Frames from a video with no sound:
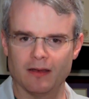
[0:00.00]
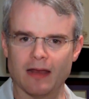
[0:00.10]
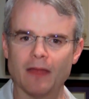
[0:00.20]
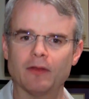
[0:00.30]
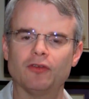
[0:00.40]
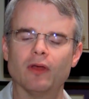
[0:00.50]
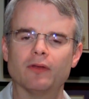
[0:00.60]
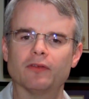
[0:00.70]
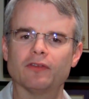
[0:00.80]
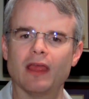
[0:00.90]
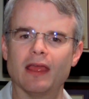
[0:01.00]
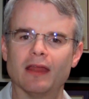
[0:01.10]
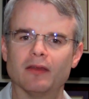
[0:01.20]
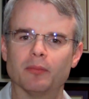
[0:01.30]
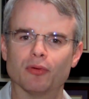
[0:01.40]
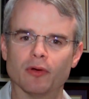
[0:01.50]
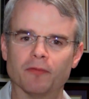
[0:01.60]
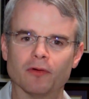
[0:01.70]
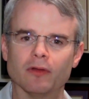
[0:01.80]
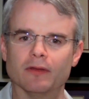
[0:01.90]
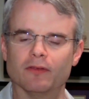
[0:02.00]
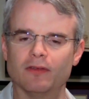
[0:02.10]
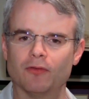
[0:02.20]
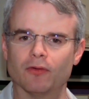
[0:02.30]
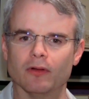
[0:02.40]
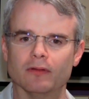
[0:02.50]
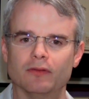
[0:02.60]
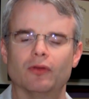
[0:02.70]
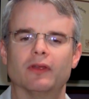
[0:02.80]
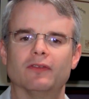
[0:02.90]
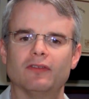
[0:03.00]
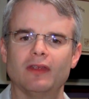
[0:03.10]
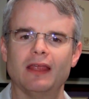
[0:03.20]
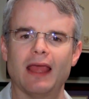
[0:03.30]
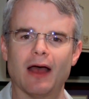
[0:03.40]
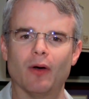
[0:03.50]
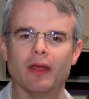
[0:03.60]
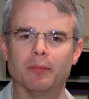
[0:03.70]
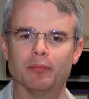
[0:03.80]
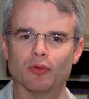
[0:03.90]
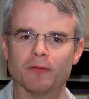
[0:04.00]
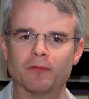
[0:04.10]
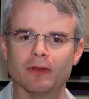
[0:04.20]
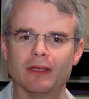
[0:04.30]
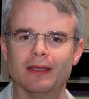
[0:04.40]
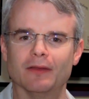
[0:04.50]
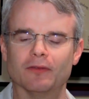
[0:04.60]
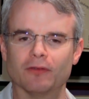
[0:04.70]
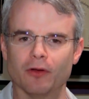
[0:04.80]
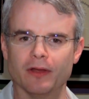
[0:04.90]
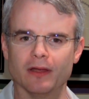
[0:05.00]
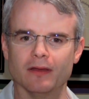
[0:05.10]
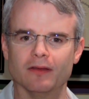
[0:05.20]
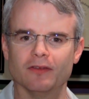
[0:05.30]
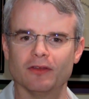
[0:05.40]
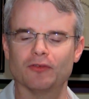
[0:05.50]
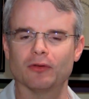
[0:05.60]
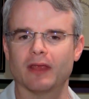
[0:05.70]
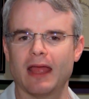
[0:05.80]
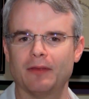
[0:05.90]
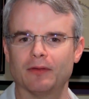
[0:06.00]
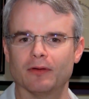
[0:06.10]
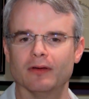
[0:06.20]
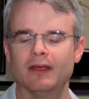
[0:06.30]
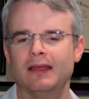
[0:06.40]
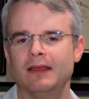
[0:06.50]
Now that you understand peripheral and central, you can see how a peripherally inserted central catheter